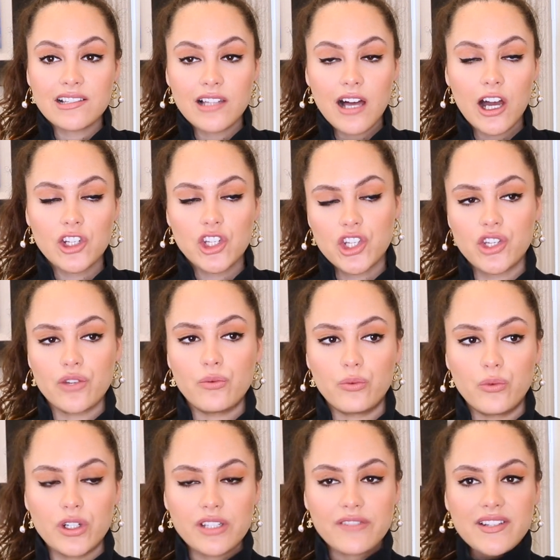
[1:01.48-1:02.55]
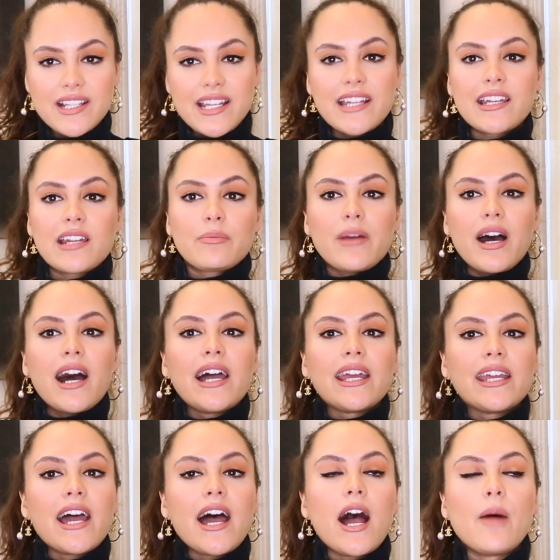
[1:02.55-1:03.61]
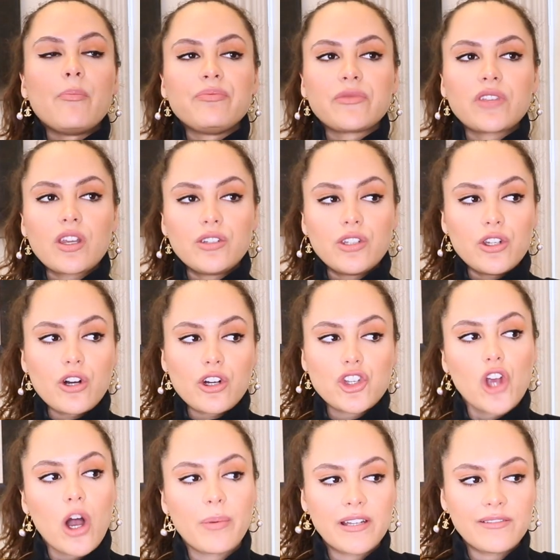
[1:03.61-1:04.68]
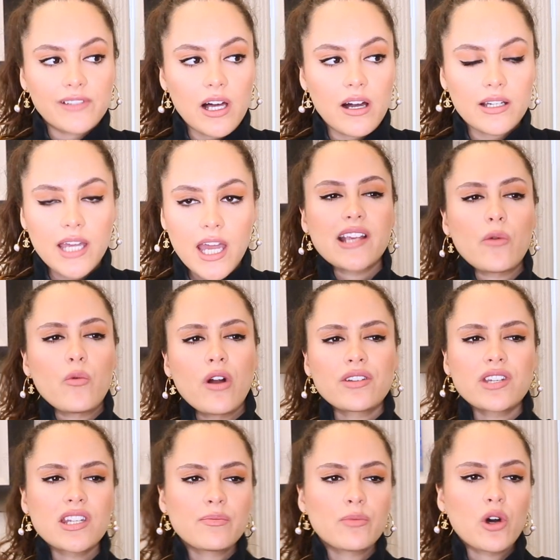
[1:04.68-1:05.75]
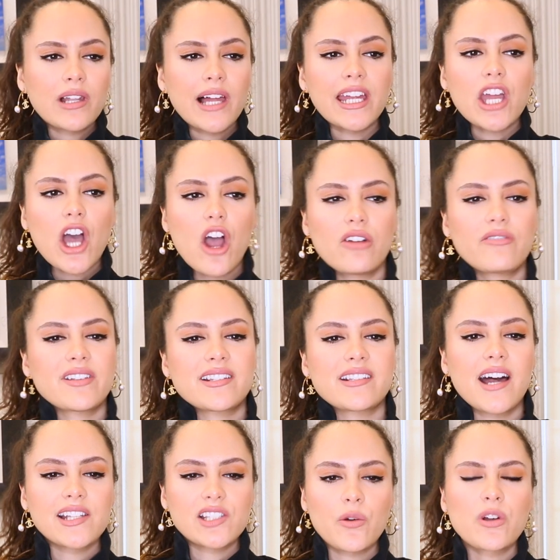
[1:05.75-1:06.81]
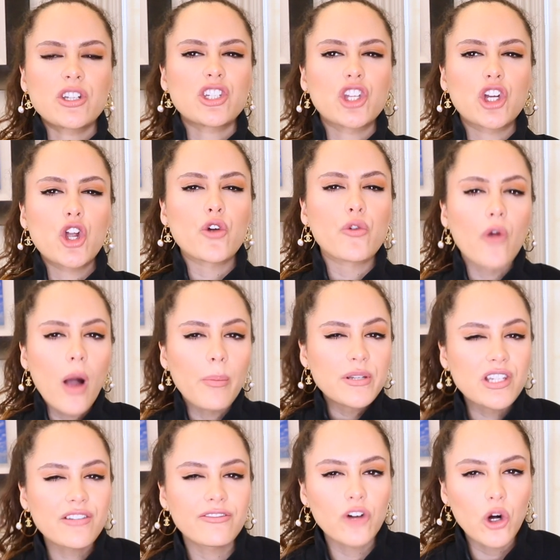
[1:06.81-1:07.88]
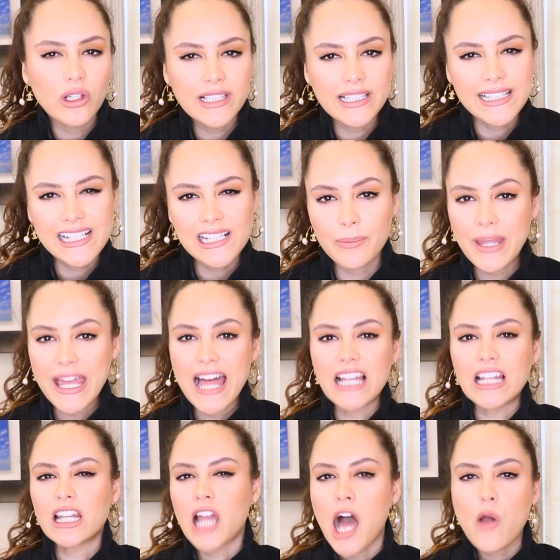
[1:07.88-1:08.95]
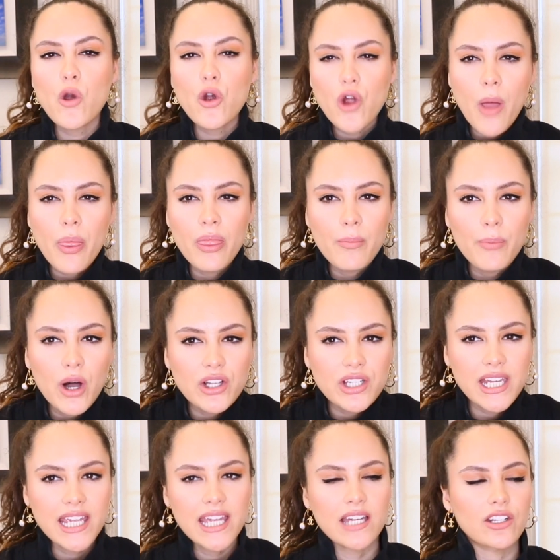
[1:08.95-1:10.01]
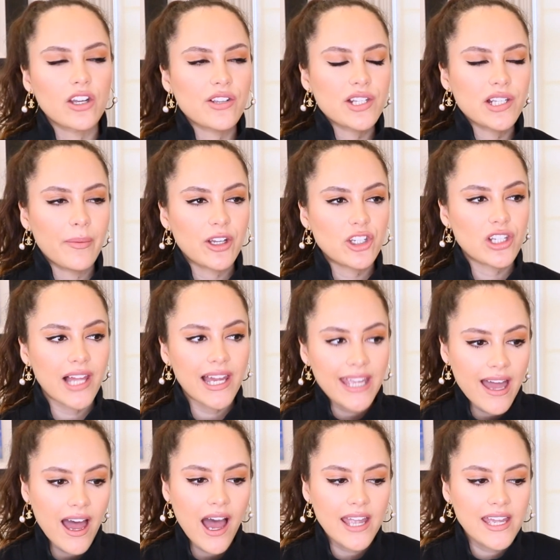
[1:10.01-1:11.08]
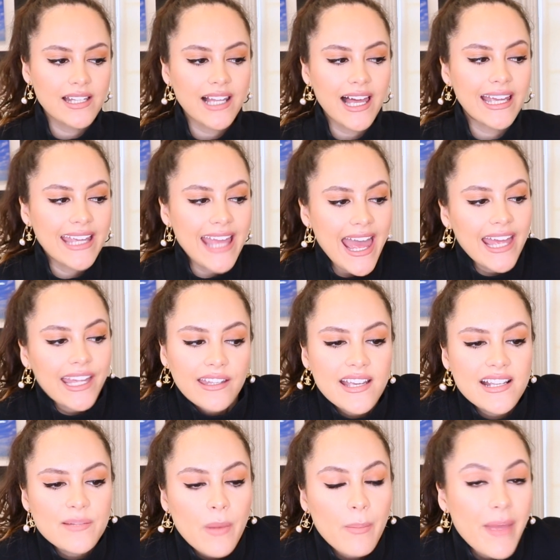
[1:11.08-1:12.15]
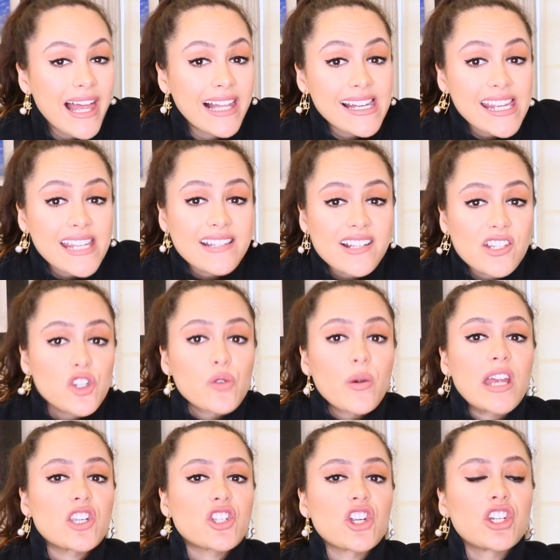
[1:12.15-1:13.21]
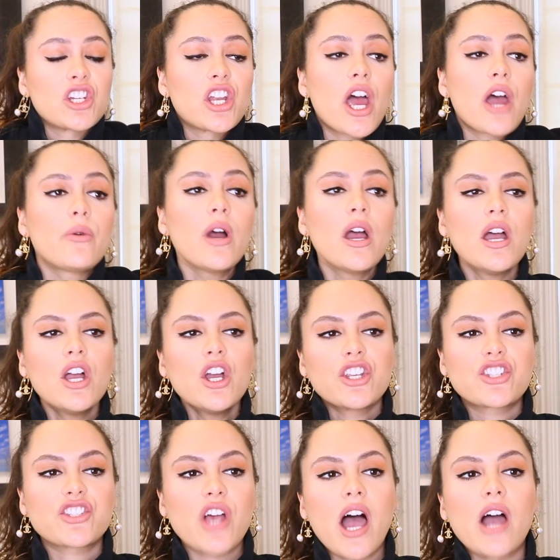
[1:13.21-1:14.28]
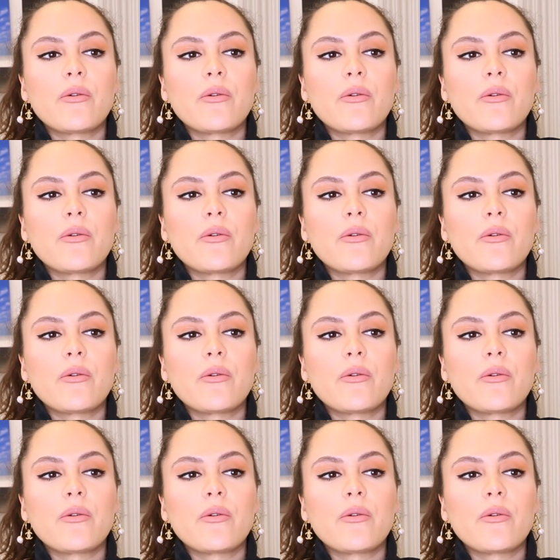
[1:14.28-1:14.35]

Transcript: large, as you would have seen in my New York shopping vlog. So I wanted a more like oversized, I wanted the crop to fall a little bit lower on the body and not so much like high and like, hey, here's my belly situation, you know? So